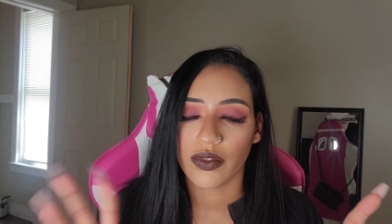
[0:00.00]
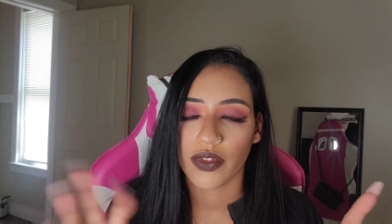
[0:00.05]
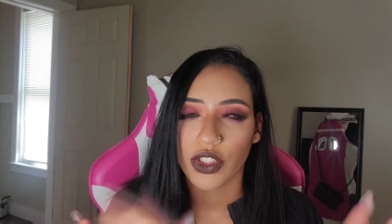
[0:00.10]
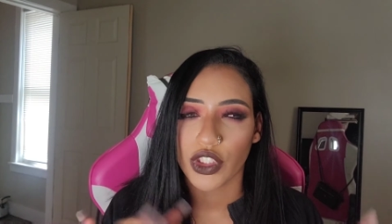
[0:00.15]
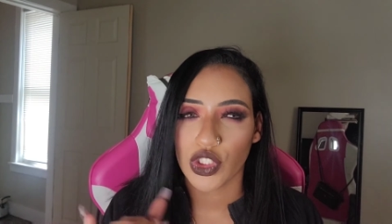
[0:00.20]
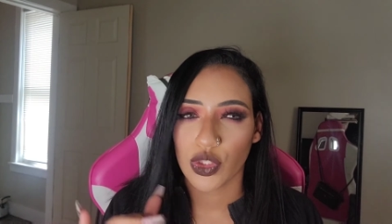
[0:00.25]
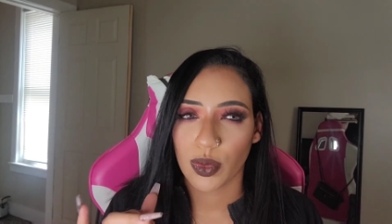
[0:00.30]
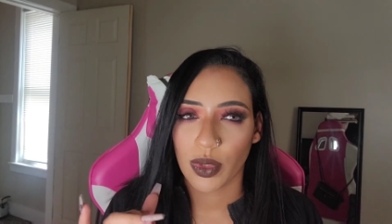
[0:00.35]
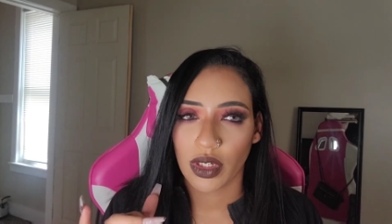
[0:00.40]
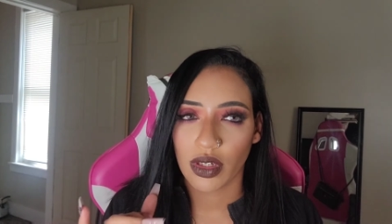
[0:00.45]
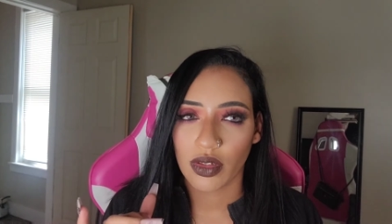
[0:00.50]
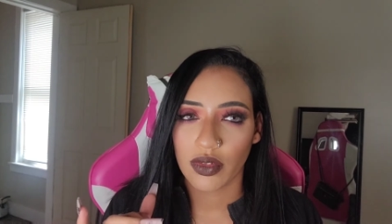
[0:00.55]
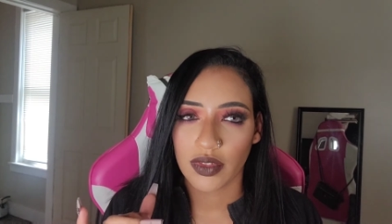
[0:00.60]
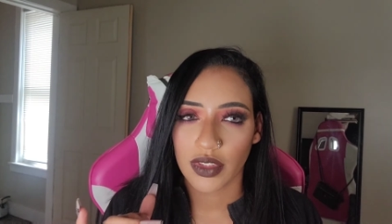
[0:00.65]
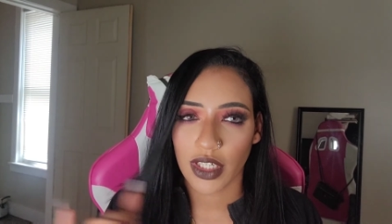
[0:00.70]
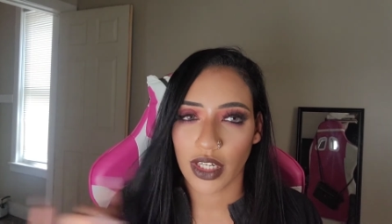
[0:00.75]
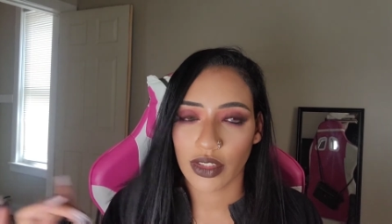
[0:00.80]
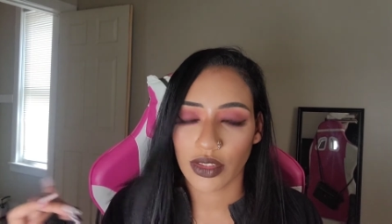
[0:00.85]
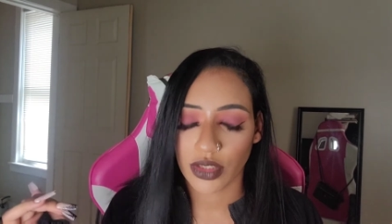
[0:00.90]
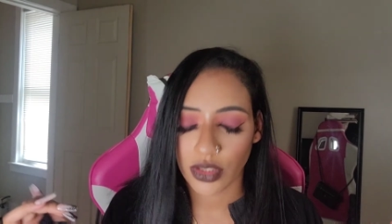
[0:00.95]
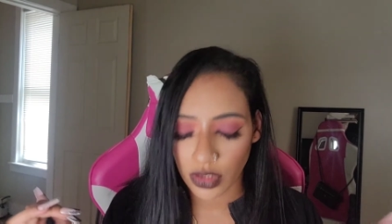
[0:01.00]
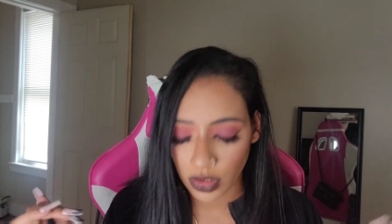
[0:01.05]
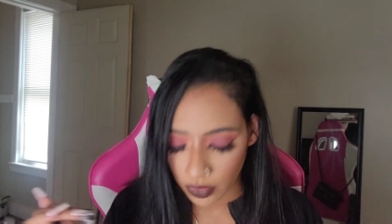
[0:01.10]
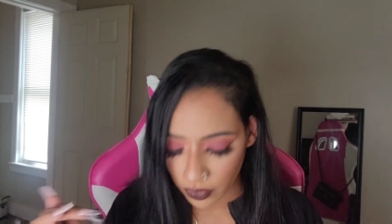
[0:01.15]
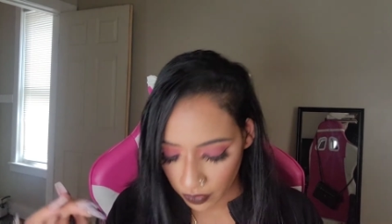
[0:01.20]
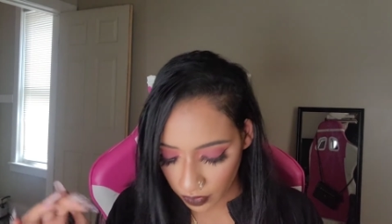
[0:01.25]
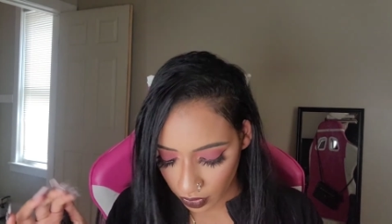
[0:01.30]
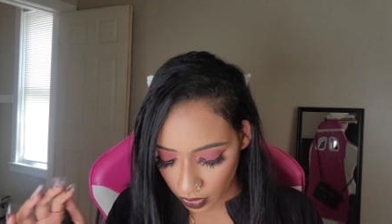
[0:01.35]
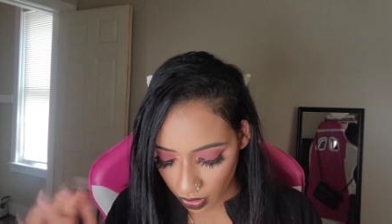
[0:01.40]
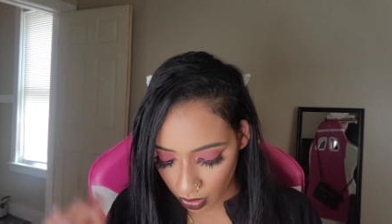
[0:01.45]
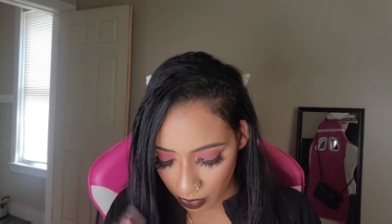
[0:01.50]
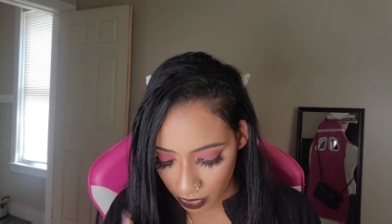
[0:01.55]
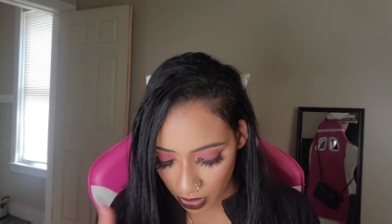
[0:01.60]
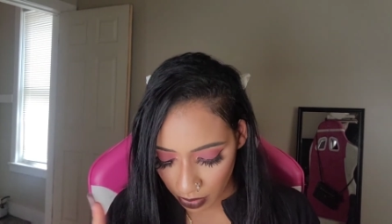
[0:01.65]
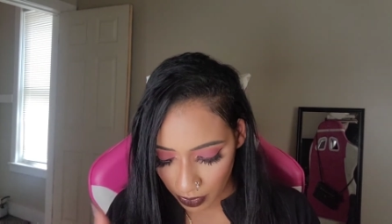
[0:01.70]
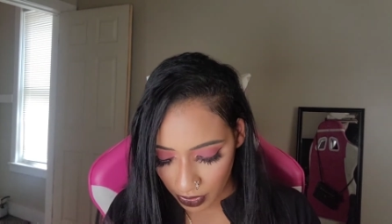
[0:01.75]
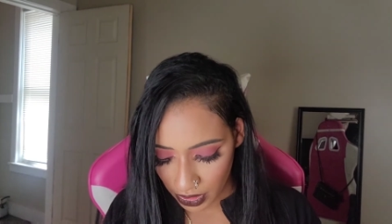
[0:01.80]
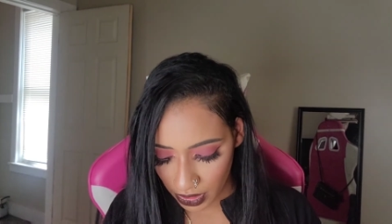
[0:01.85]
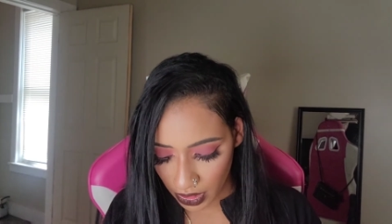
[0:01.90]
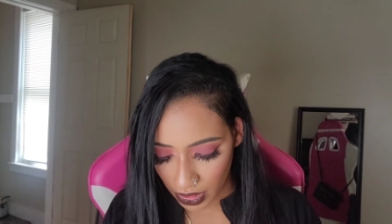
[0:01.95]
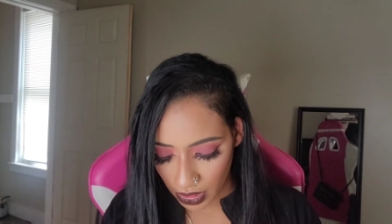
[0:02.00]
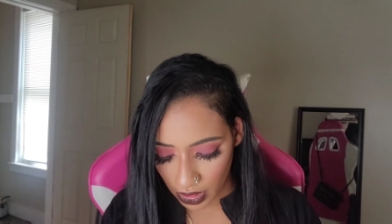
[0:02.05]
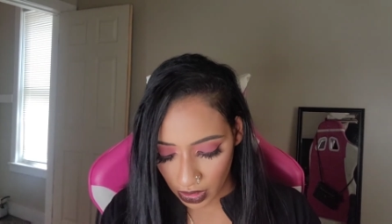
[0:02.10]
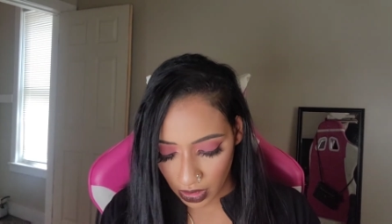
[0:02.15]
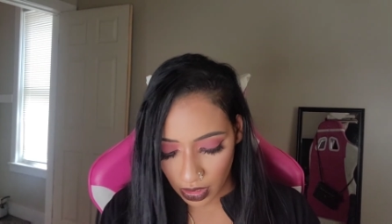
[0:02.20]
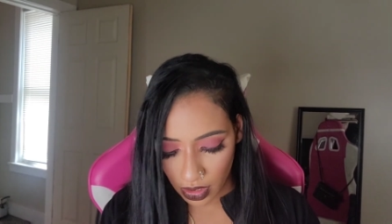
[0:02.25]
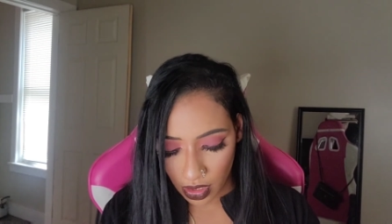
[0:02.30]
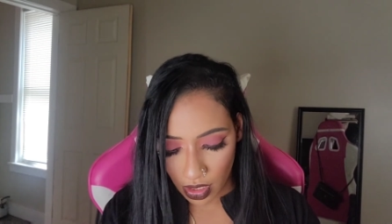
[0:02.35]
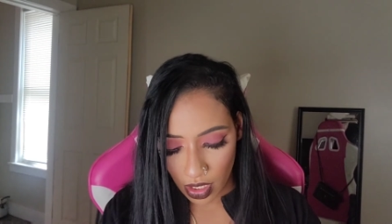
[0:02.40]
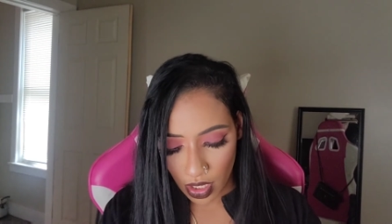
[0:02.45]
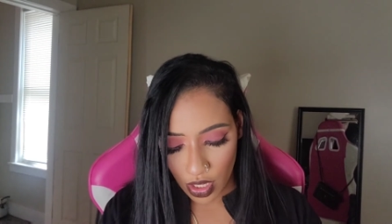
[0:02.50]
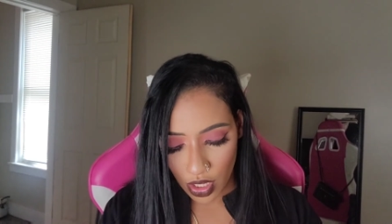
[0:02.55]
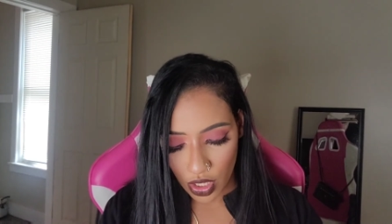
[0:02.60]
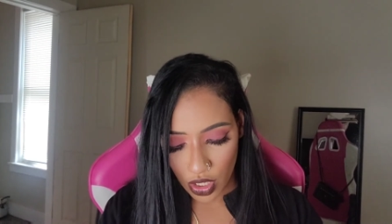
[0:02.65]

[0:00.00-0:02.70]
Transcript: for $12 if I'm not mistaken.